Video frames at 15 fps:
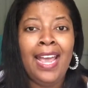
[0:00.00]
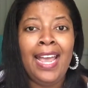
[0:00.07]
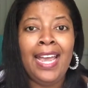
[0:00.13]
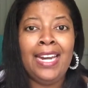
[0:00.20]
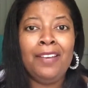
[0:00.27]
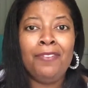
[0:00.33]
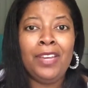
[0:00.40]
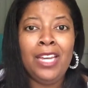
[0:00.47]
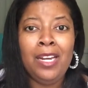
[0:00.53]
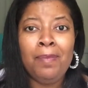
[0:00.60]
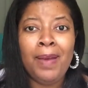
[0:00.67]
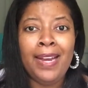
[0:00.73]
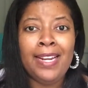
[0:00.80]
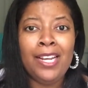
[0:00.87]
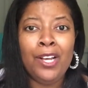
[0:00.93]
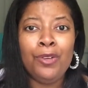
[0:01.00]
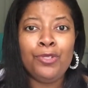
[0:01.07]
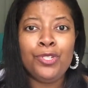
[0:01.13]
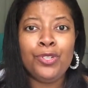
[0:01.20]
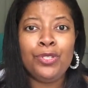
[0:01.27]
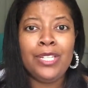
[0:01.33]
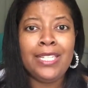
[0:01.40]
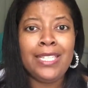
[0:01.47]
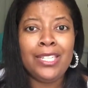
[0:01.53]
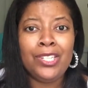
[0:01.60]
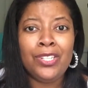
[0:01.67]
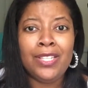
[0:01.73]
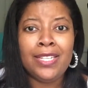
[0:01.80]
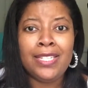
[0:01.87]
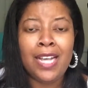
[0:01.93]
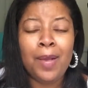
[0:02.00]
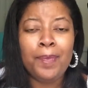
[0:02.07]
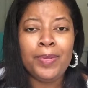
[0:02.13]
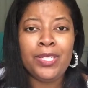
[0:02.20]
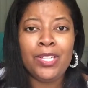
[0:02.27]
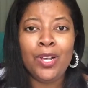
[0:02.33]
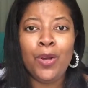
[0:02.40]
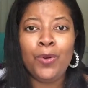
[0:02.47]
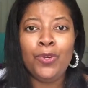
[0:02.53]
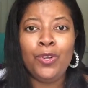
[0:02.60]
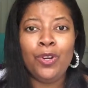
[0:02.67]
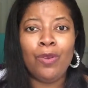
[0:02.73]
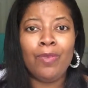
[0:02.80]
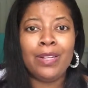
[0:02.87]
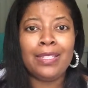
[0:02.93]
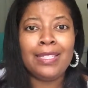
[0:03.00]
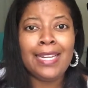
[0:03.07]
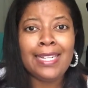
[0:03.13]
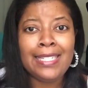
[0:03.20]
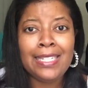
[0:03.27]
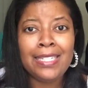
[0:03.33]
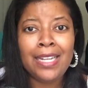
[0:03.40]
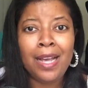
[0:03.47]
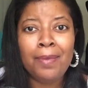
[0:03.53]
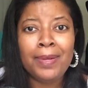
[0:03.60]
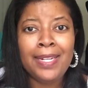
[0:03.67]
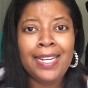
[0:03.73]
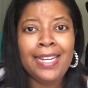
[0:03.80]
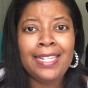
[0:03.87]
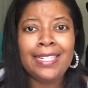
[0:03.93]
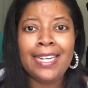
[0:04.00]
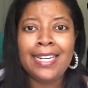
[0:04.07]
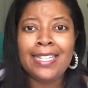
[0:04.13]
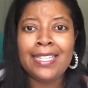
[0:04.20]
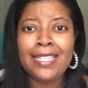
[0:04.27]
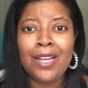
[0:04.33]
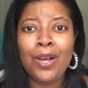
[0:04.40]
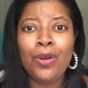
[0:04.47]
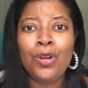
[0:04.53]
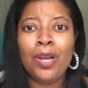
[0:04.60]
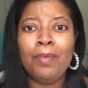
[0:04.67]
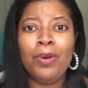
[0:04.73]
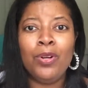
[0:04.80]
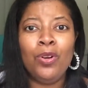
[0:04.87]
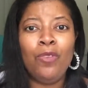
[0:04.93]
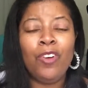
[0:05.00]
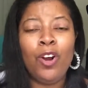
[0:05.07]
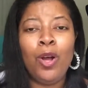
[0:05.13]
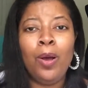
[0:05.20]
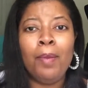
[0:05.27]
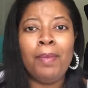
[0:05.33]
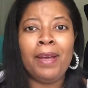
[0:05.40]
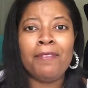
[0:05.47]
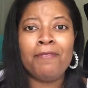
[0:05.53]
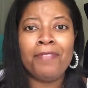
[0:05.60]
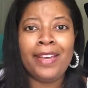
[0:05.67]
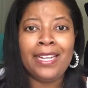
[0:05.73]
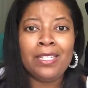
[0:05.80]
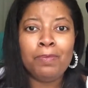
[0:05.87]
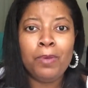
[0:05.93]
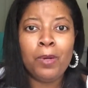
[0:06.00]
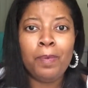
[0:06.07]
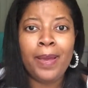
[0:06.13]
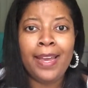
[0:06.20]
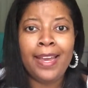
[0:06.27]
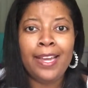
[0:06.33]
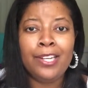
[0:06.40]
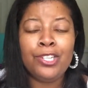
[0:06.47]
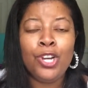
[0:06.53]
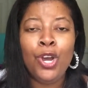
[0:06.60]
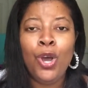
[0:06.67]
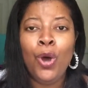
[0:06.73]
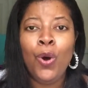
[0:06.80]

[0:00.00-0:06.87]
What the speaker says: And if anybody else, you're listening to this episode, you can relate to Dominique, let us know. Come on over on my Facebook page.